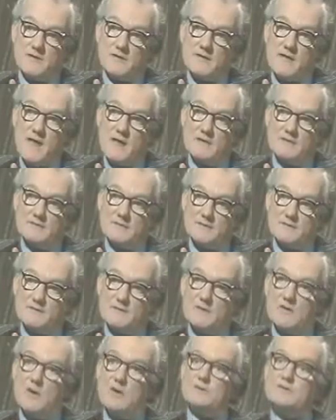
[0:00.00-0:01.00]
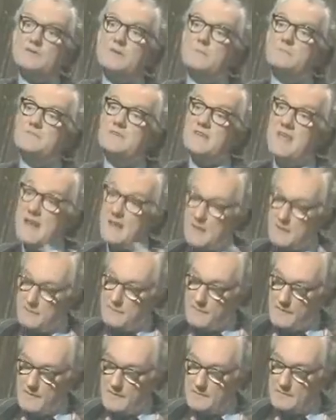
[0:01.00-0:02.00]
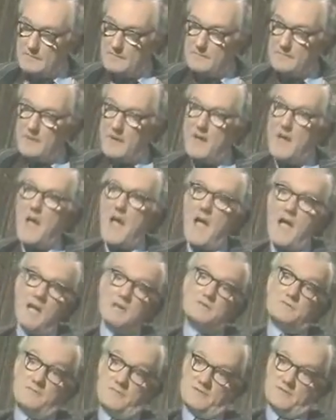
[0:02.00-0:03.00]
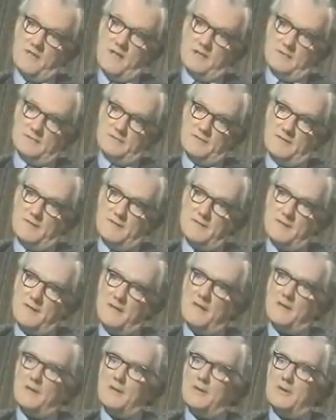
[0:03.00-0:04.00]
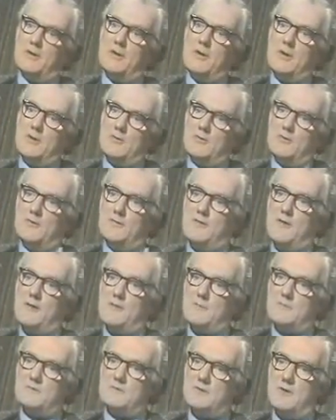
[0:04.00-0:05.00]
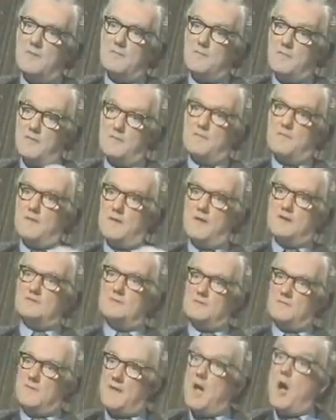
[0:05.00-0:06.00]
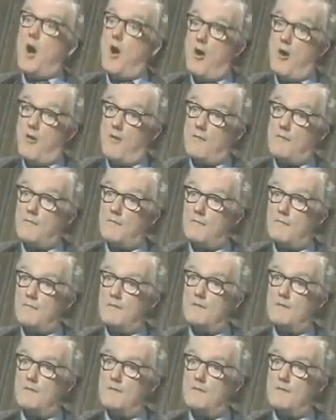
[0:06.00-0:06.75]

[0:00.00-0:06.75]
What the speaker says: analysis to concepts in any field, has resulted in the development of the philosophy of